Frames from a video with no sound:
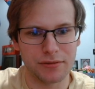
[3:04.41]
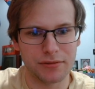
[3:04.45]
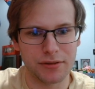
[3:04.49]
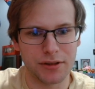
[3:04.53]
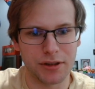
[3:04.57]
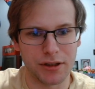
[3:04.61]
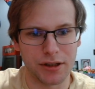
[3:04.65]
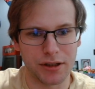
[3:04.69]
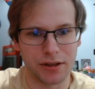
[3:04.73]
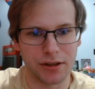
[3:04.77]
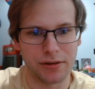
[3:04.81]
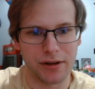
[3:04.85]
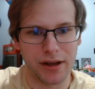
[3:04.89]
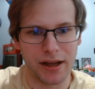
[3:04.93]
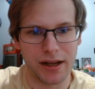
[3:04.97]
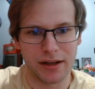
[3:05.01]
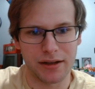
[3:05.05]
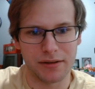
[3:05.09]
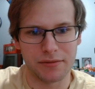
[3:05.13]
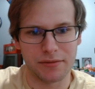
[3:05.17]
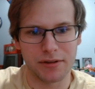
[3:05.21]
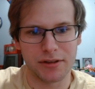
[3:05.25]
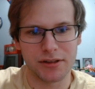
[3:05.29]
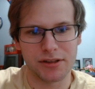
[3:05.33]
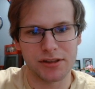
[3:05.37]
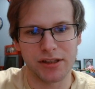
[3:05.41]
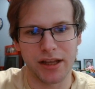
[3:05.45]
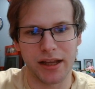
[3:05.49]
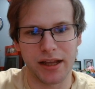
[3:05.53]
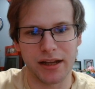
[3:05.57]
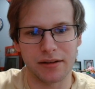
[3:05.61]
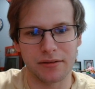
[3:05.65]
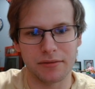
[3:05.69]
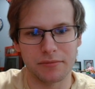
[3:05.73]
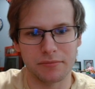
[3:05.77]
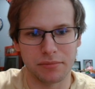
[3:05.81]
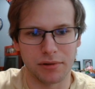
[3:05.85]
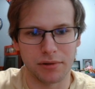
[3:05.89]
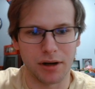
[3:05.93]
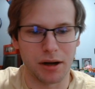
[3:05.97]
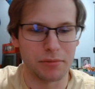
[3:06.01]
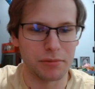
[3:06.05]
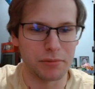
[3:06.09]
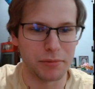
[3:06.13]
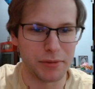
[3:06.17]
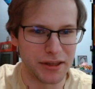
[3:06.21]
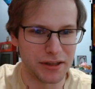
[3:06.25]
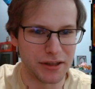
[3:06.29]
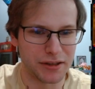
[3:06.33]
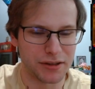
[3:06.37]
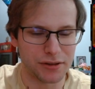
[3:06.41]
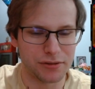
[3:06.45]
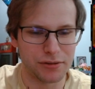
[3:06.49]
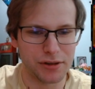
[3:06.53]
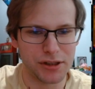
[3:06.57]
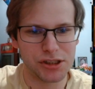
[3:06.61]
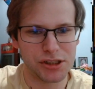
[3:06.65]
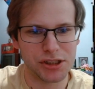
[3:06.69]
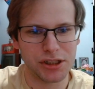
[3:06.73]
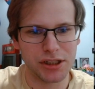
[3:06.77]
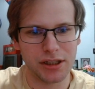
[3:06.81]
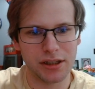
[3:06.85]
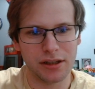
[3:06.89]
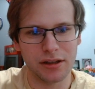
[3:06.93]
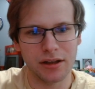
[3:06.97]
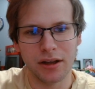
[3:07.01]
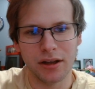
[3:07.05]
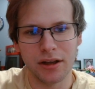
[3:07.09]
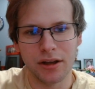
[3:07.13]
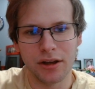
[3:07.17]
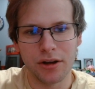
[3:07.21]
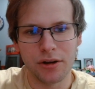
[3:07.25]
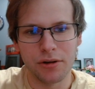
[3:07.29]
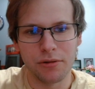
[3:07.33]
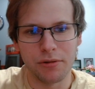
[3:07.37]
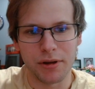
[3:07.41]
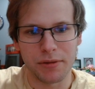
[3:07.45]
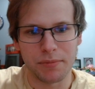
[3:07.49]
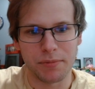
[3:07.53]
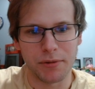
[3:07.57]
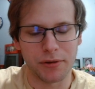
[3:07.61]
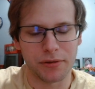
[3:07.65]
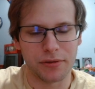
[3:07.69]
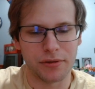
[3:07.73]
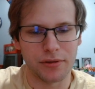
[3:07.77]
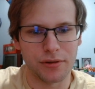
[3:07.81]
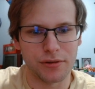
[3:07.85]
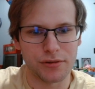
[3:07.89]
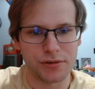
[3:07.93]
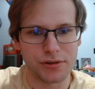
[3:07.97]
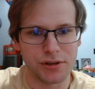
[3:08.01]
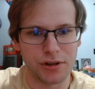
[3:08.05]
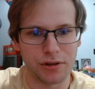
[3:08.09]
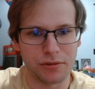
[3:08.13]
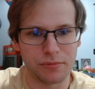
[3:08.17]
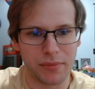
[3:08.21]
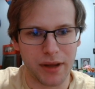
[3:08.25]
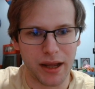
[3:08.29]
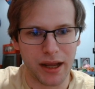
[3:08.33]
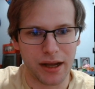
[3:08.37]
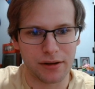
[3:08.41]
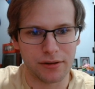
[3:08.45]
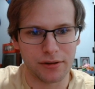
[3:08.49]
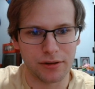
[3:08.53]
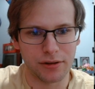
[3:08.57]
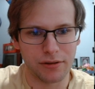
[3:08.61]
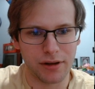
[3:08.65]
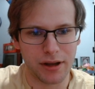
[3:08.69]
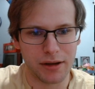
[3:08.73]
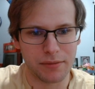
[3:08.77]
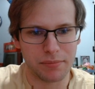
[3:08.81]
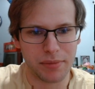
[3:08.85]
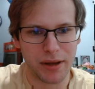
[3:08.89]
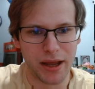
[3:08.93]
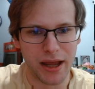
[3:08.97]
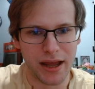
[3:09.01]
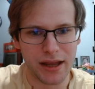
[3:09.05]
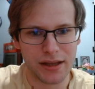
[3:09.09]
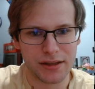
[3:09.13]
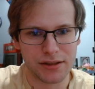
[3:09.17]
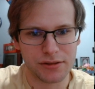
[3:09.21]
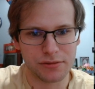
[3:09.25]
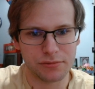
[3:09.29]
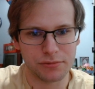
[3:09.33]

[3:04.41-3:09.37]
Gonna go ahead and set probably the Dekoichi with both of those known back row and pass.